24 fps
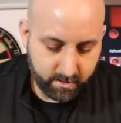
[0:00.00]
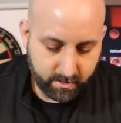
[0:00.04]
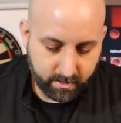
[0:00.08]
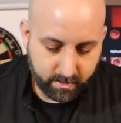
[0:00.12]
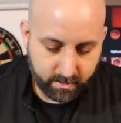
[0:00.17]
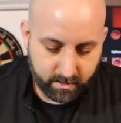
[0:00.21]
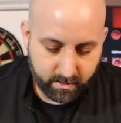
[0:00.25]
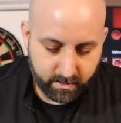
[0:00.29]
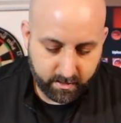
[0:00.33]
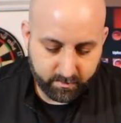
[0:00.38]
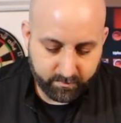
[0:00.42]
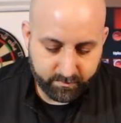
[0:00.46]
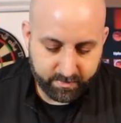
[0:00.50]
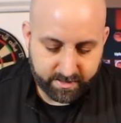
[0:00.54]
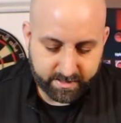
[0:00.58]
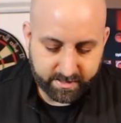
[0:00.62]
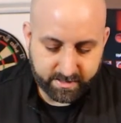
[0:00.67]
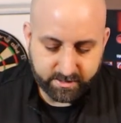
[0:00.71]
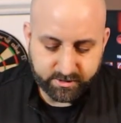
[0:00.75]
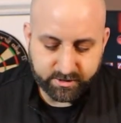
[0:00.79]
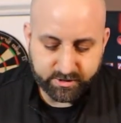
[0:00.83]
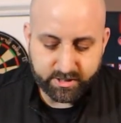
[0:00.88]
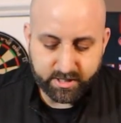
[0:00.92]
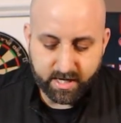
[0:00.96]
But
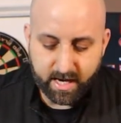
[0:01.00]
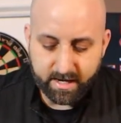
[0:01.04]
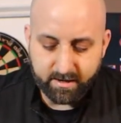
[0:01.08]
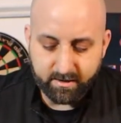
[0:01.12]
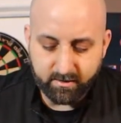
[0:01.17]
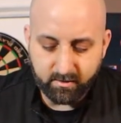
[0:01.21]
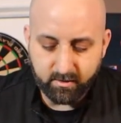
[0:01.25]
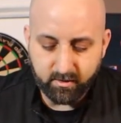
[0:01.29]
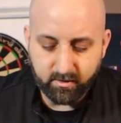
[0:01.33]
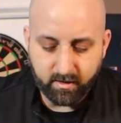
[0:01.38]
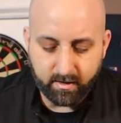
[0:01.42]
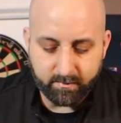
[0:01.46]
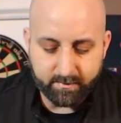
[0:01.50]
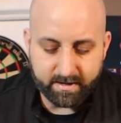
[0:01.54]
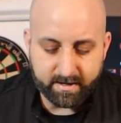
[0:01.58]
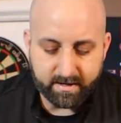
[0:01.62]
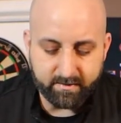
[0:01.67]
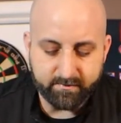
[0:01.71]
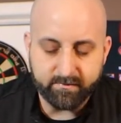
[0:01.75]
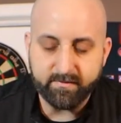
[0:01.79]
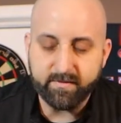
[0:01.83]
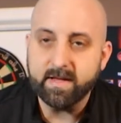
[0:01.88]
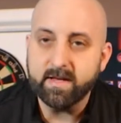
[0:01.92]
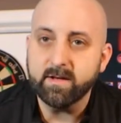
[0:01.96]
in general, I mean,
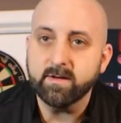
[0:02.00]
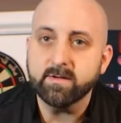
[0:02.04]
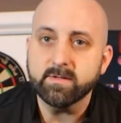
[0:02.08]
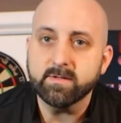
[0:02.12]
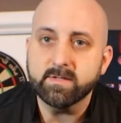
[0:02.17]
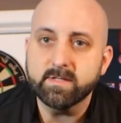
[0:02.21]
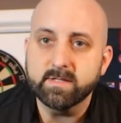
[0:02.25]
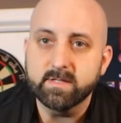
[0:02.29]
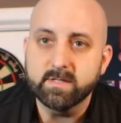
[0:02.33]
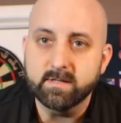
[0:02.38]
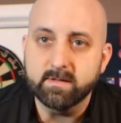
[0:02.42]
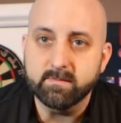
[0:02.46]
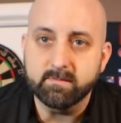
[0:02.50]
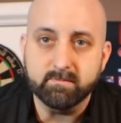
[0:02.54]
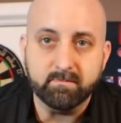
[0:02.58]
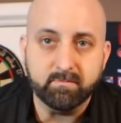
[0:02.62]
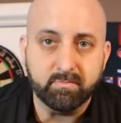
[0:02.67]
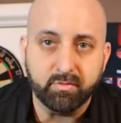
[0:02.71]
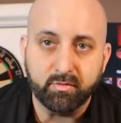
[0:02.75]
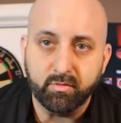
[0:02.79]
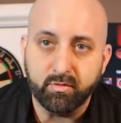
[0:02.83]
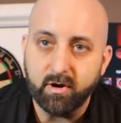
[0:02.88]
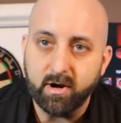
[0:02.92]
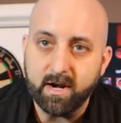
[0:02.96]
it feels
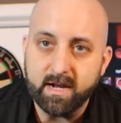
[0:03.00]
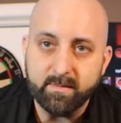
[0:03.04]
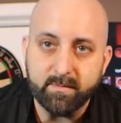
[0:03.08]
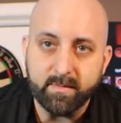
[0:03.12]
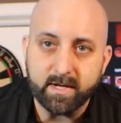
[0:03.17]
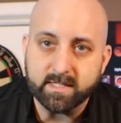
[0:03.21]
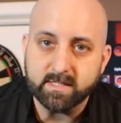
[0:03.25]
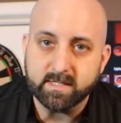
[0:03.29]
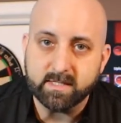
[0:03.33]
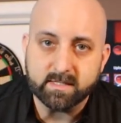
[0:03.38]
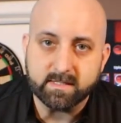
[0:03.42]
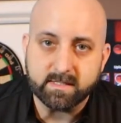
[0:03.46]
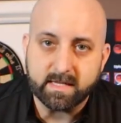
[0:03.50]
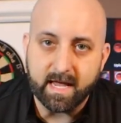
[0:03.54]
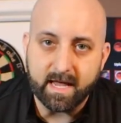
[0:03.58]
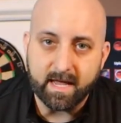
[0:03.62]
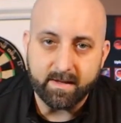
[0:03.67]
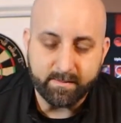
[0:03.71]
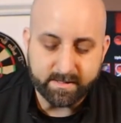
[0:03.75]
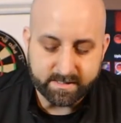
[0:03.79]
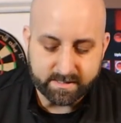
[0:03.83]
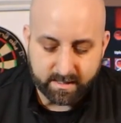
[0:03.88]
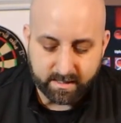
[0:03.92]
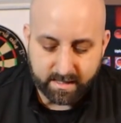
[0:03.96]
pretty much the
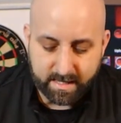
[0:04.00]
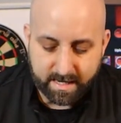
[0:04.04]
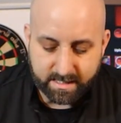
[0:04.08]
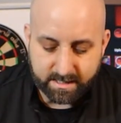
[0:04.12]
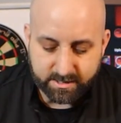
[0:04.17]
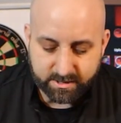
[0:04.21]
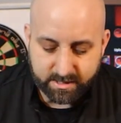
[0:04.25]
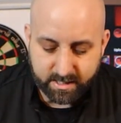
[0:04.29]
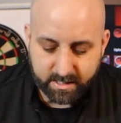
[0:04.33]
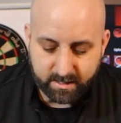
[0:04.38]
same as the last